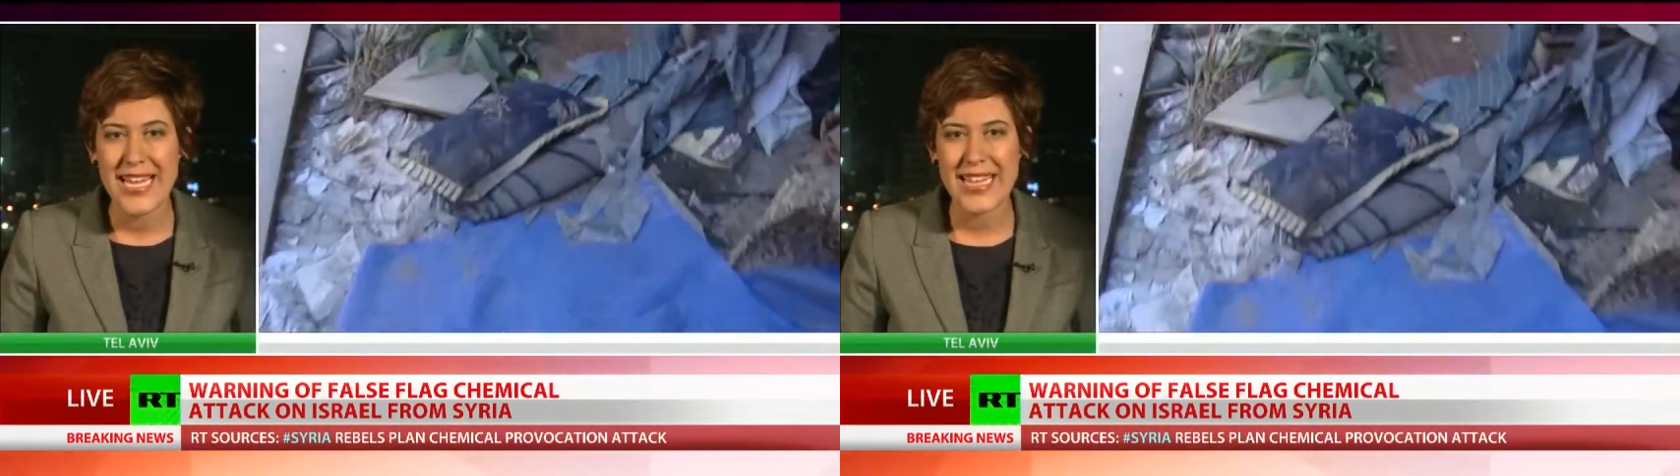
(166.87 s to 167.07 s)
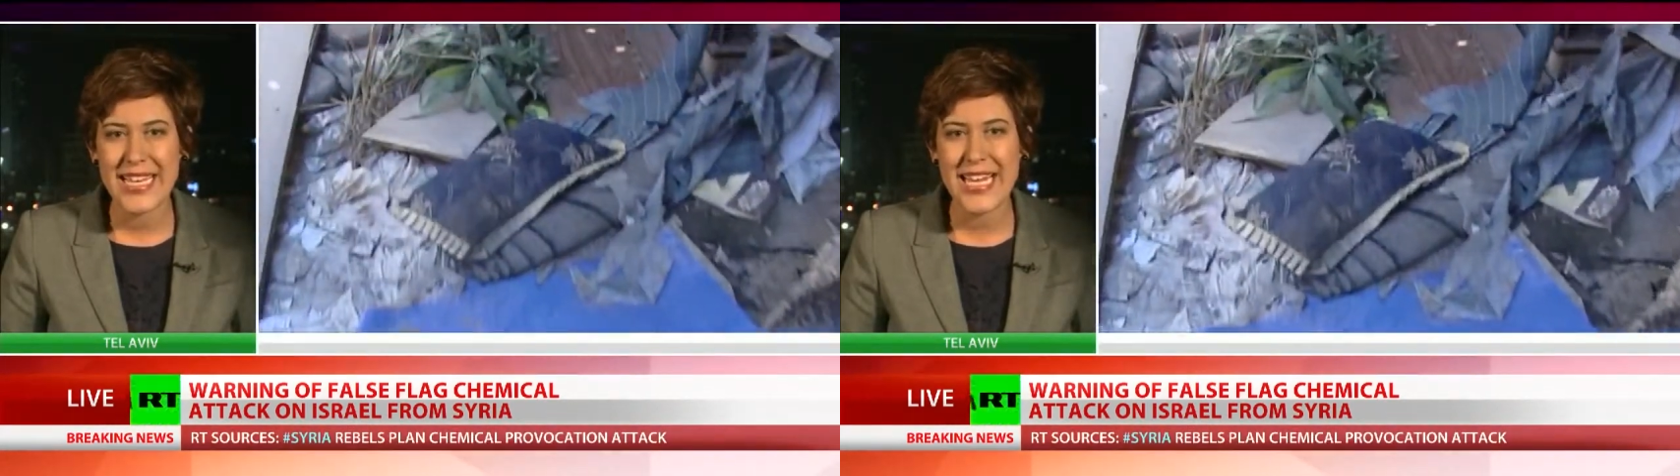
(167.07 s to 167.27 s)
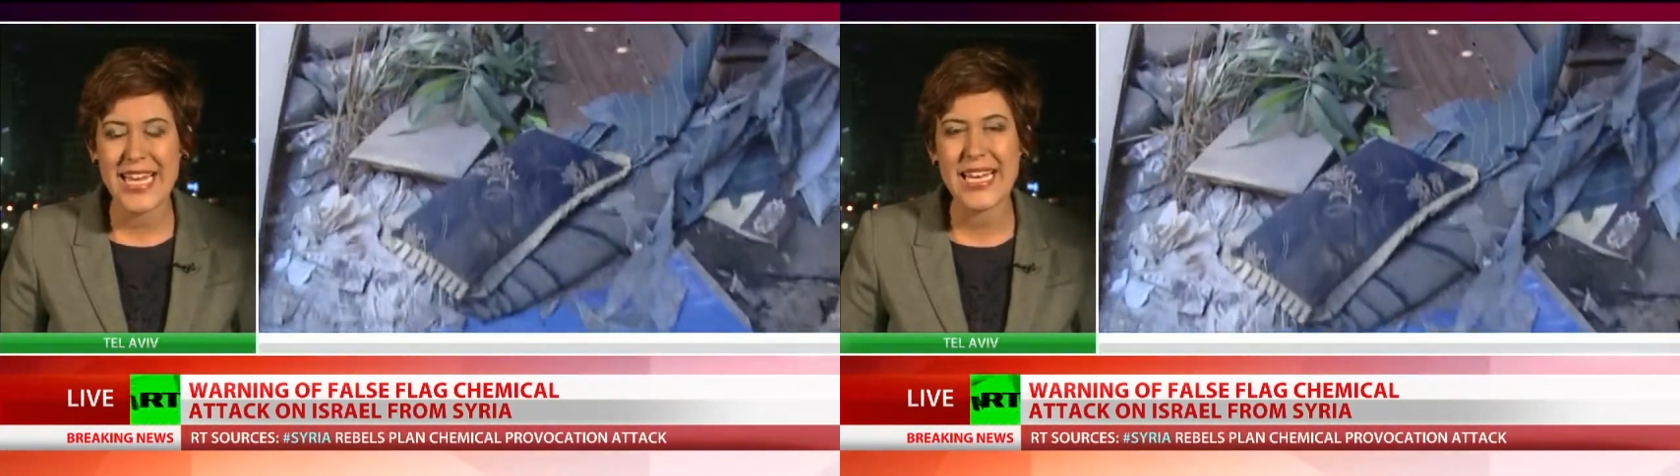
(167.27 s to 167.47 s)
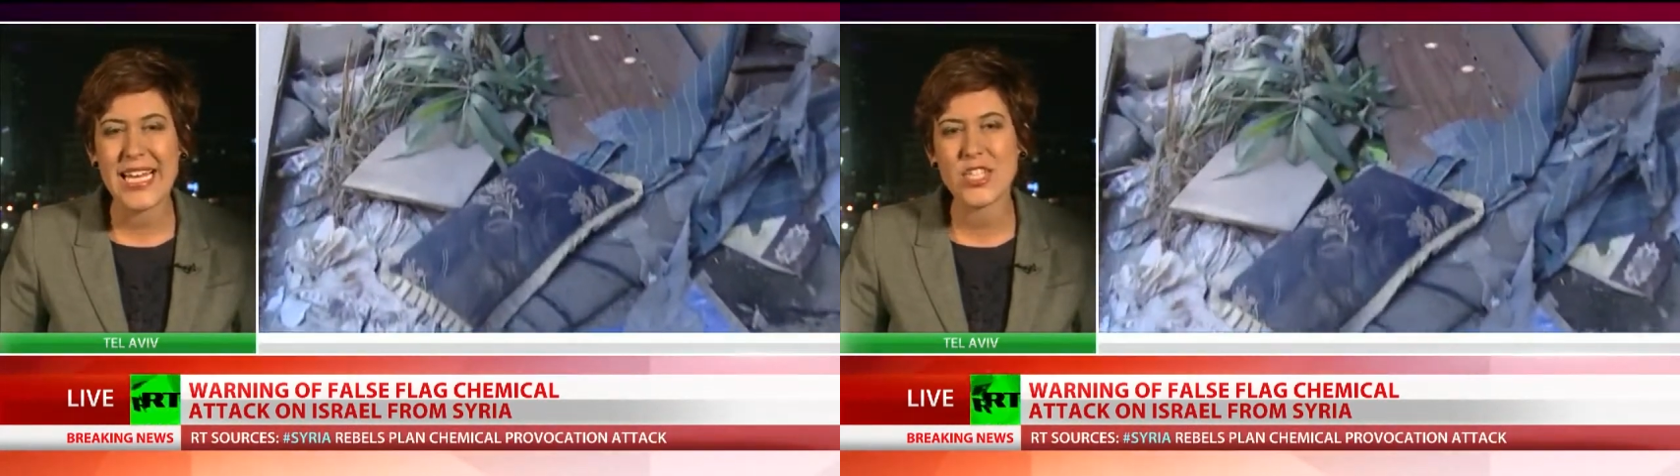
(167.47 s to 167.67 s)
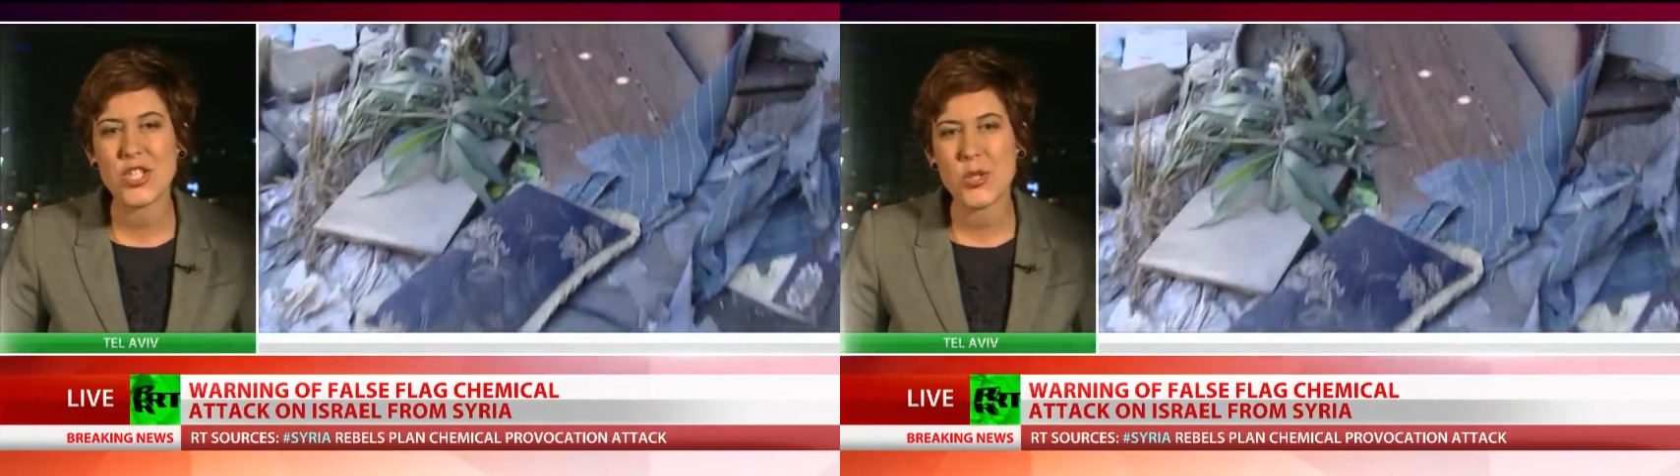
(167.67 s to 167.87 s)
The
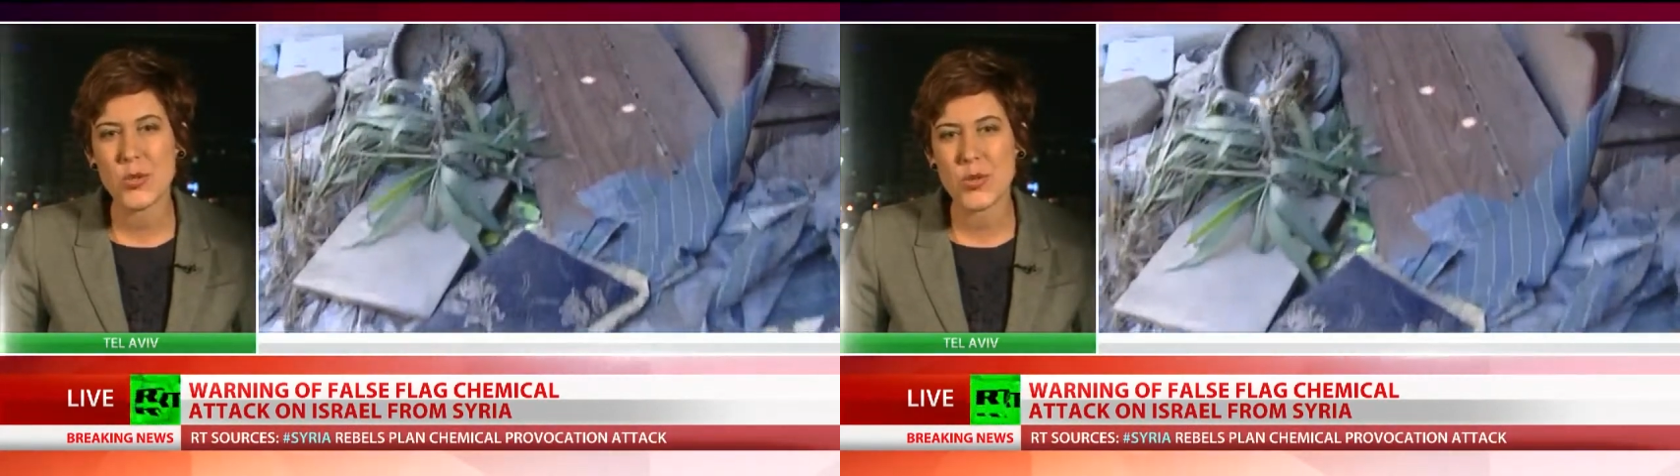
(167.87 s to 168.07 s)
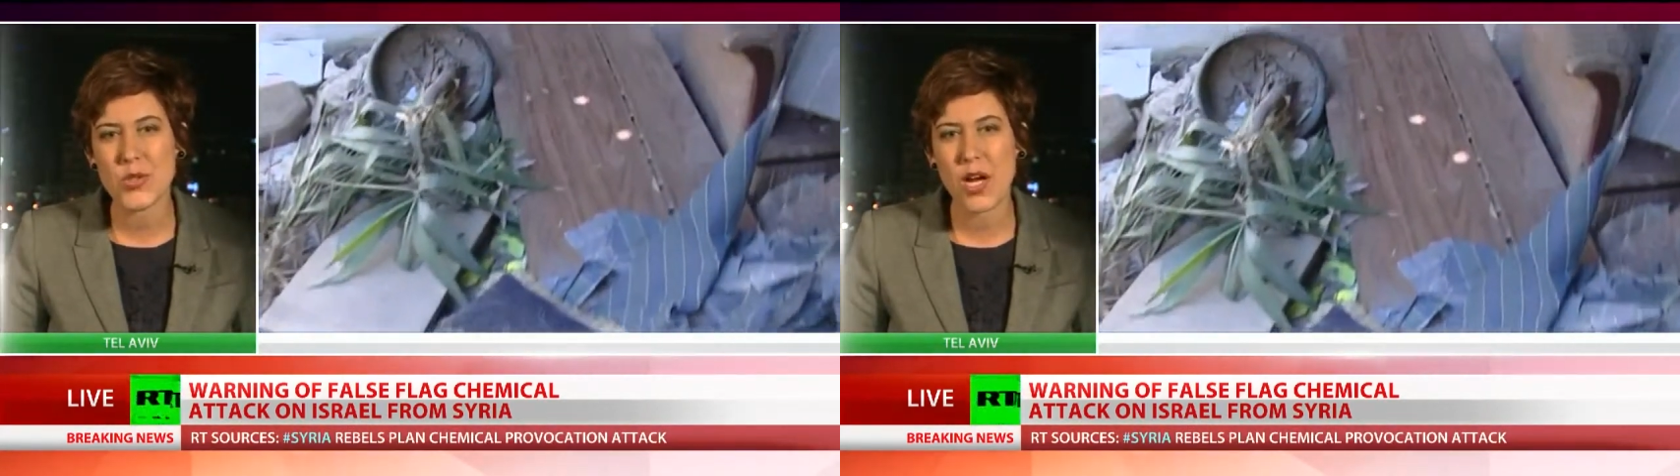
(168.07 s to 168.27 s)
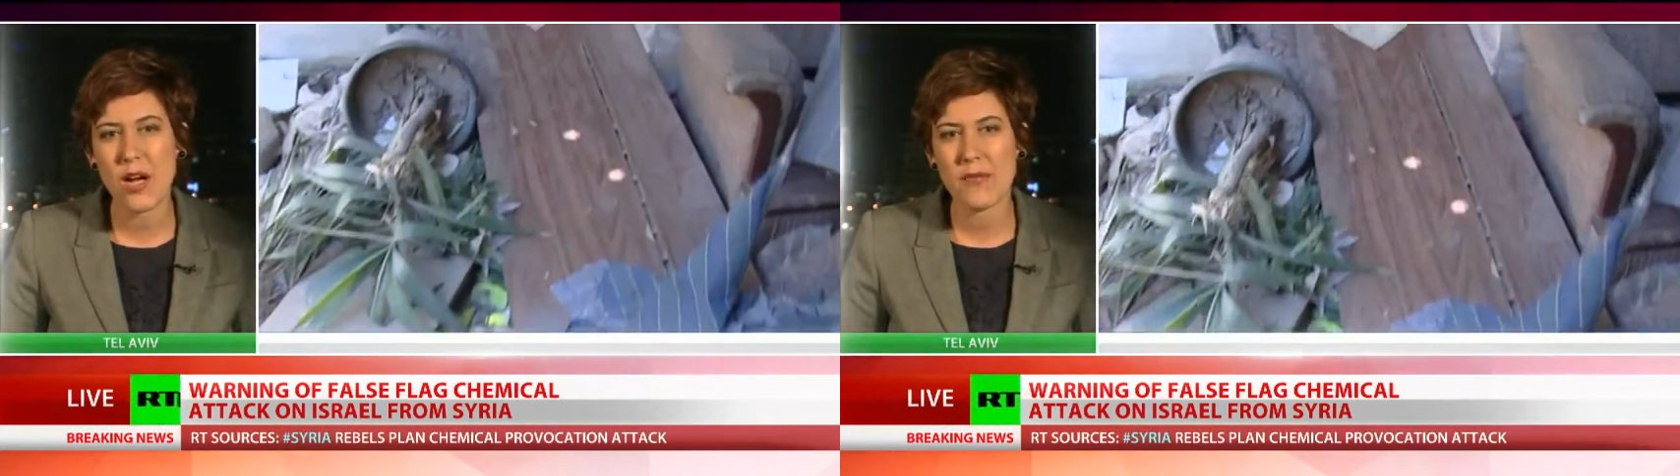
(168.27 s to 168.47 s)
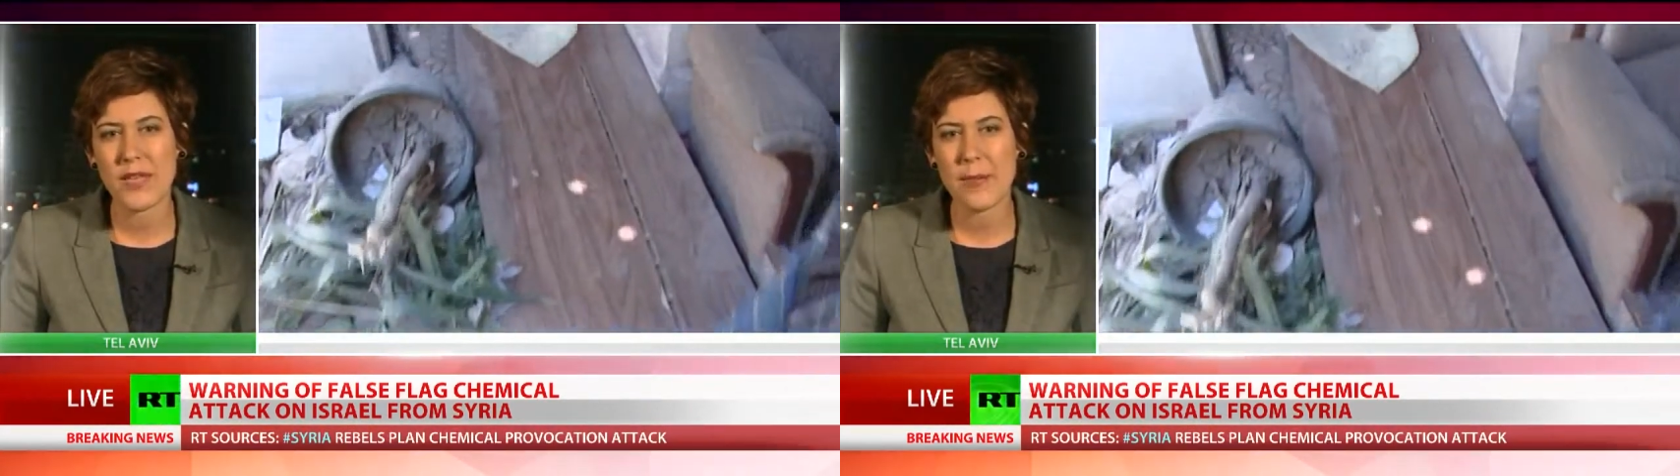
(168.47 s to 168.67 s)
alleged use of